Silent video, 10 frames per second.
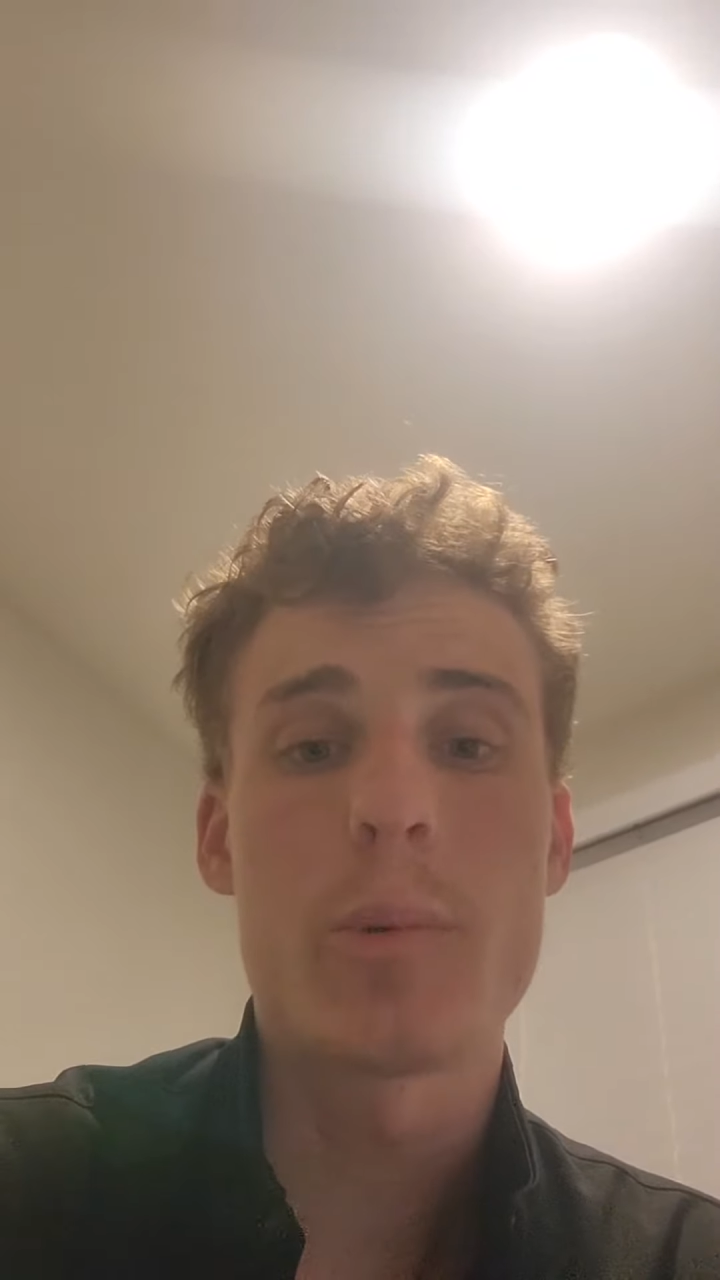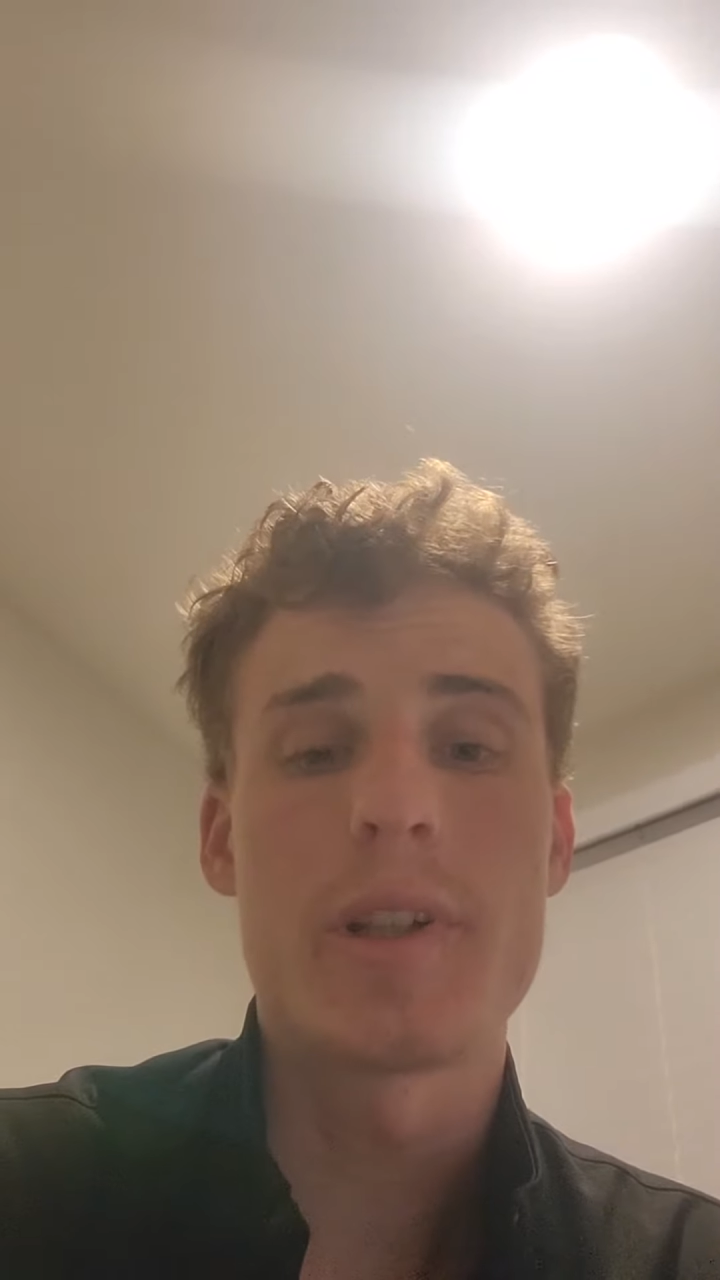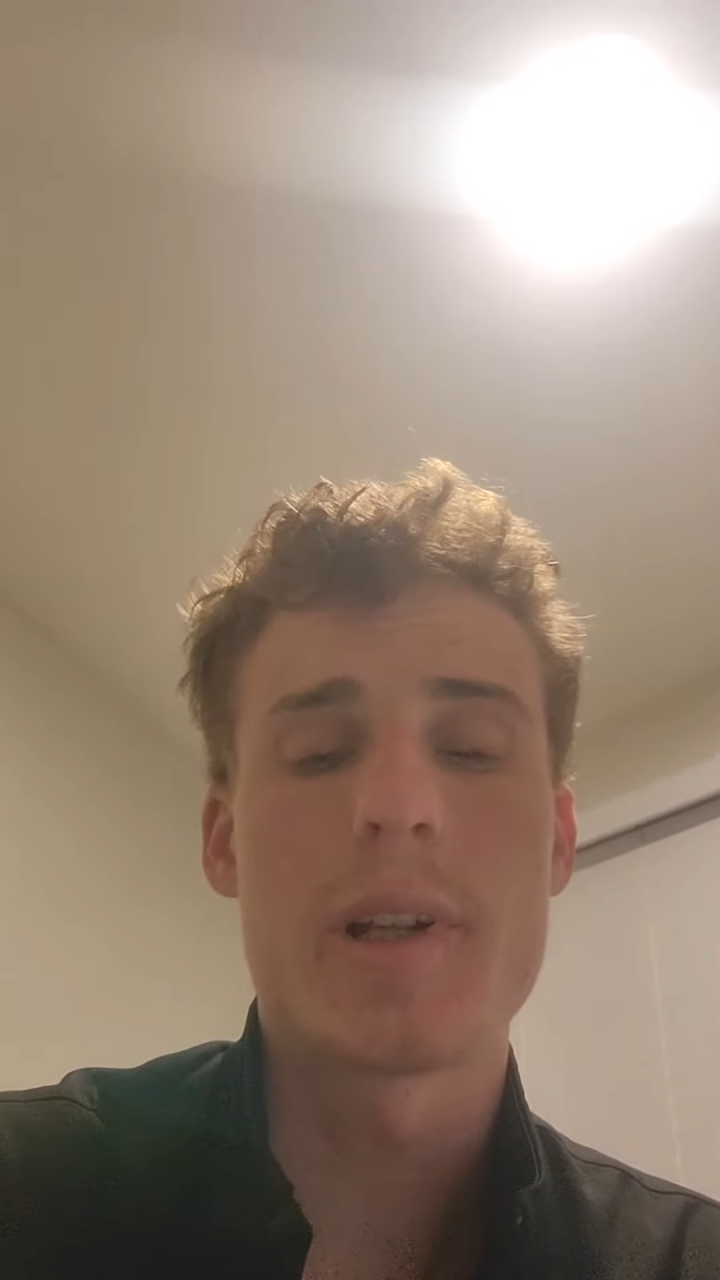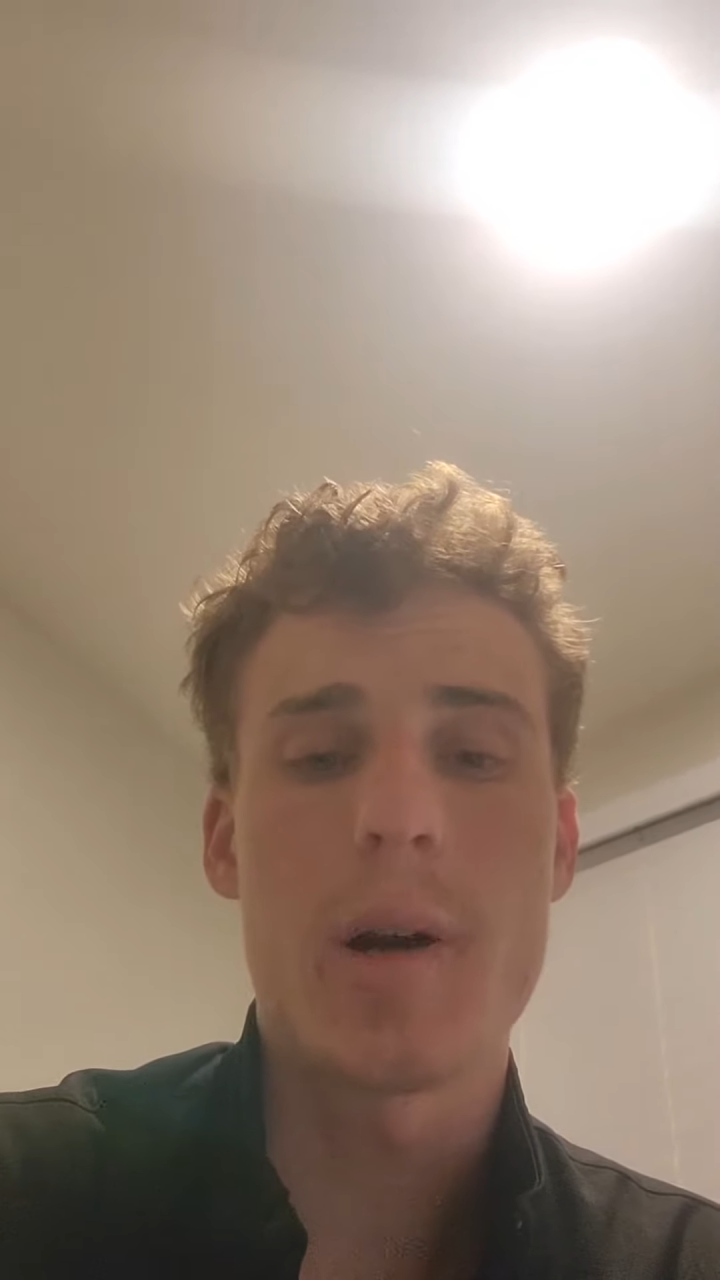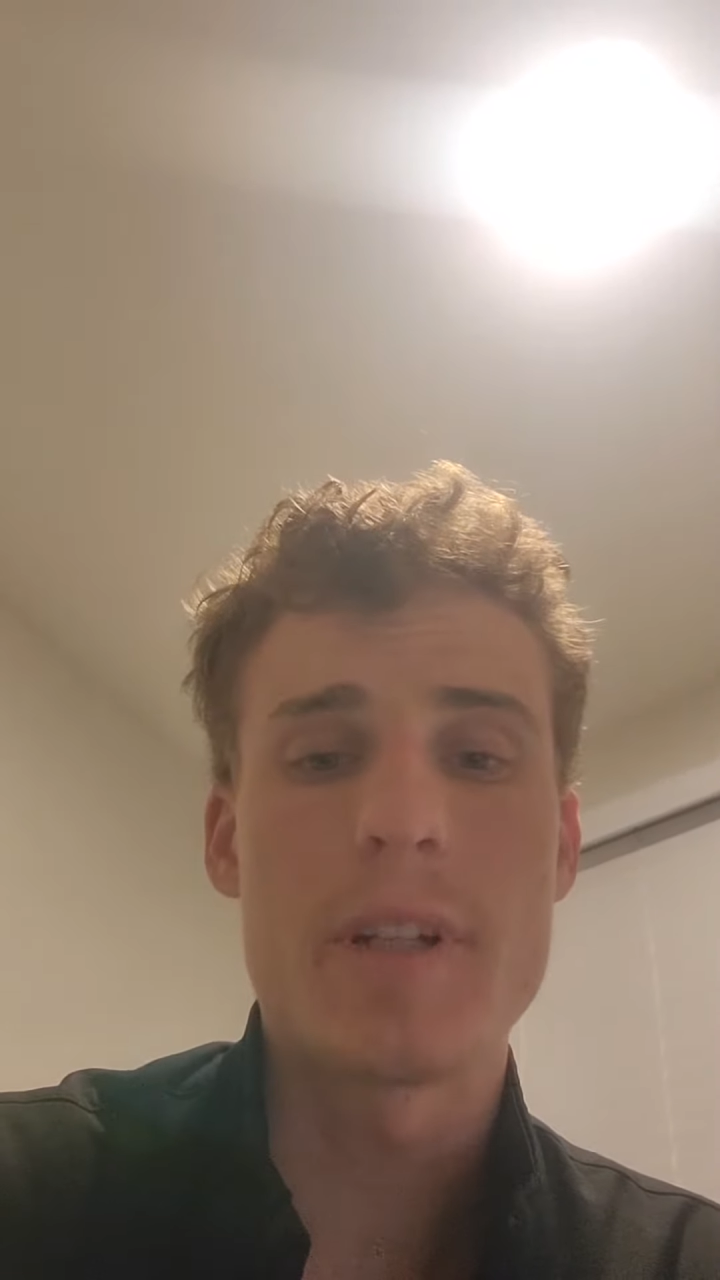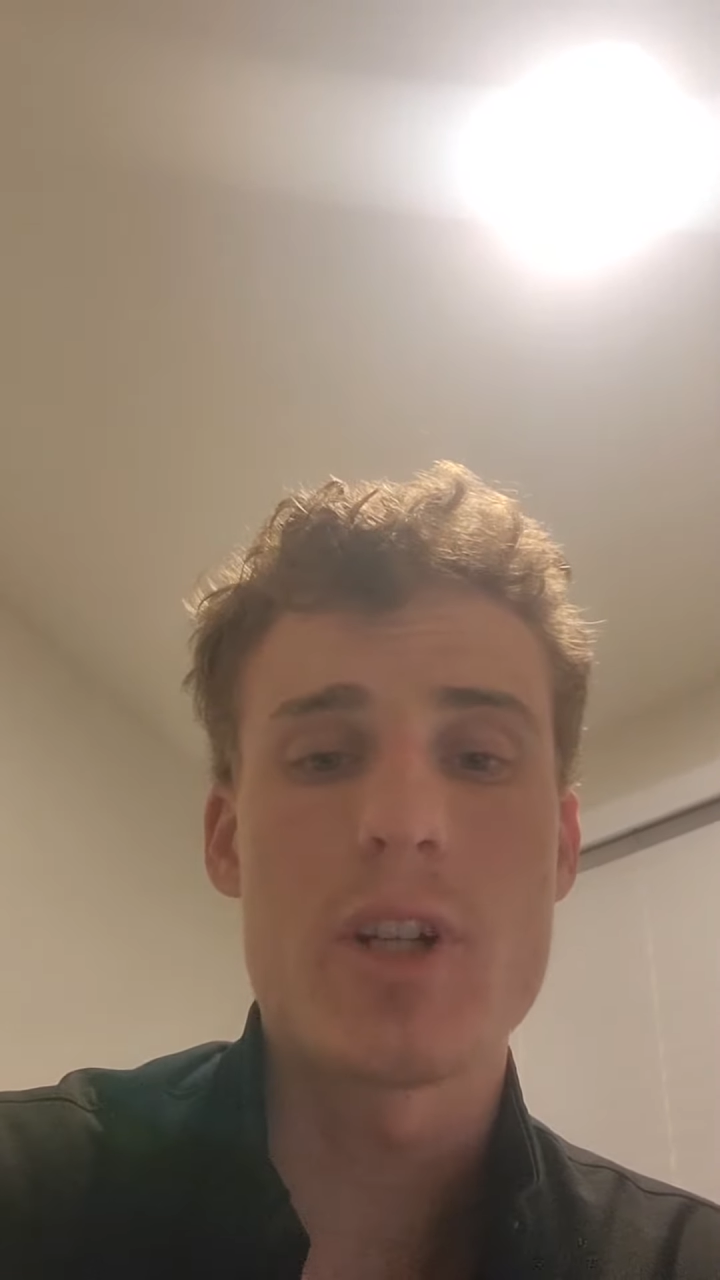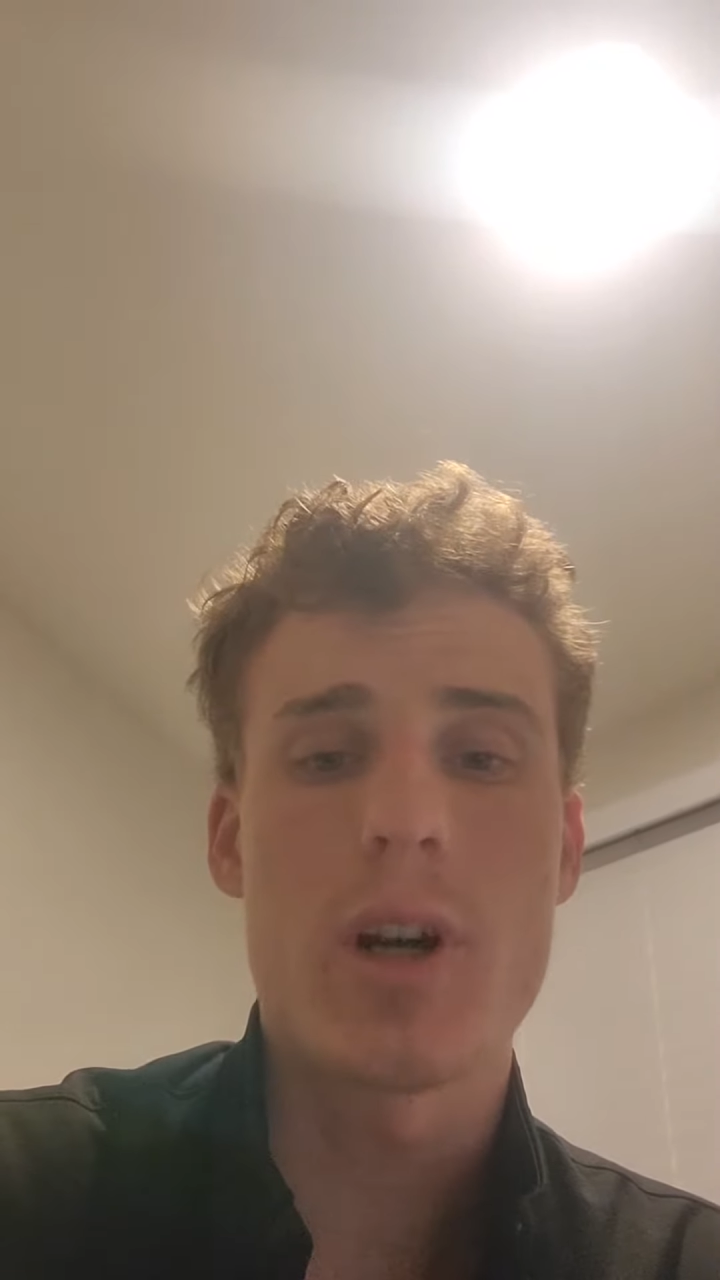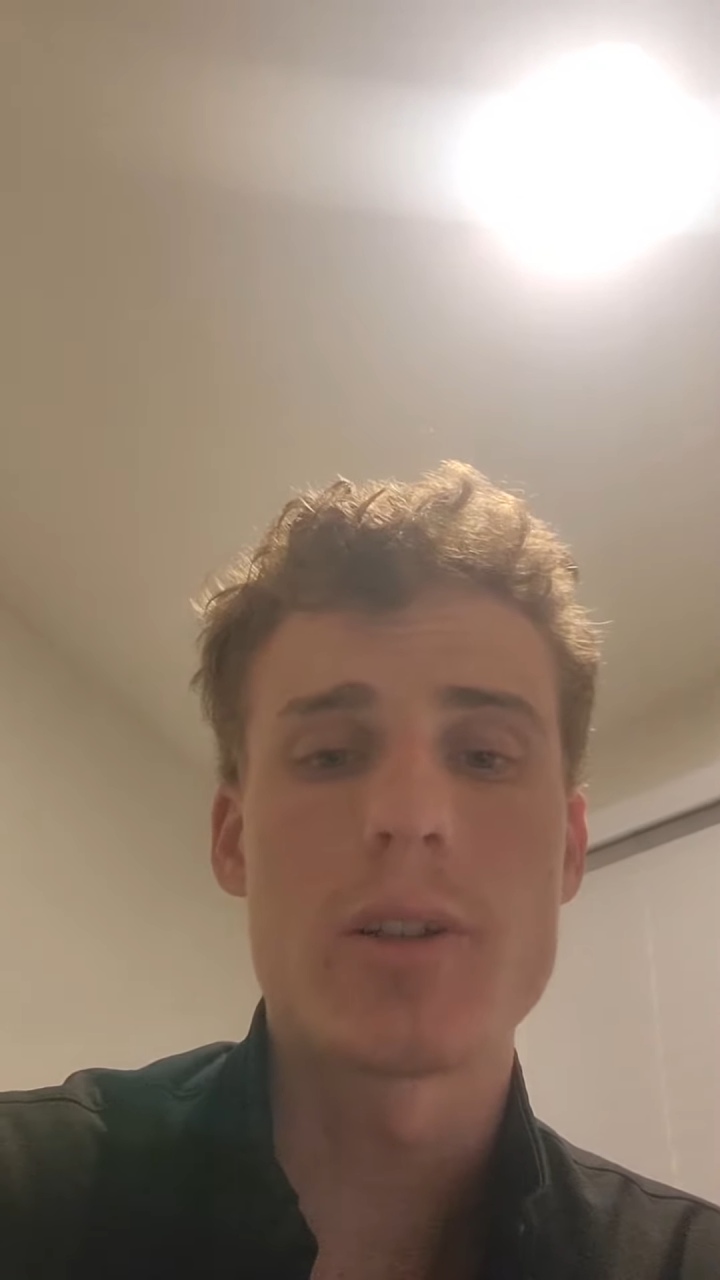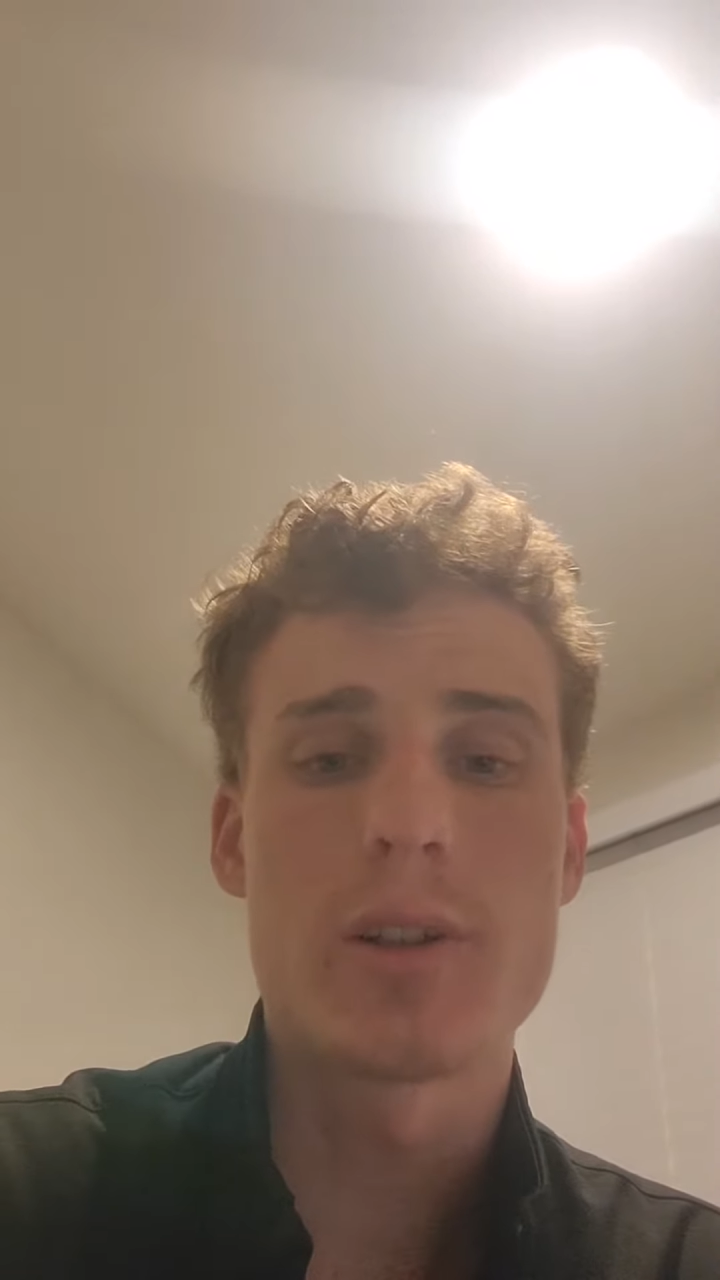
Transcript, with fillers: with Tommy John